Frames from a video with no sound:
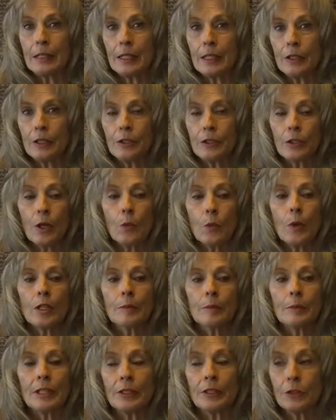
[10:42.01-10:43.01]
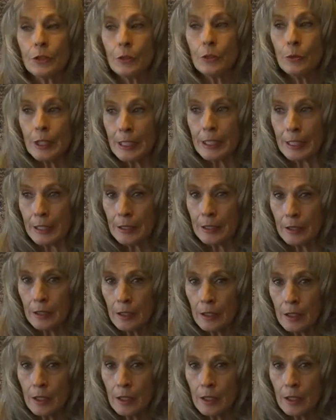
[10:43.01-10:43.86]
that you don't want to be doing,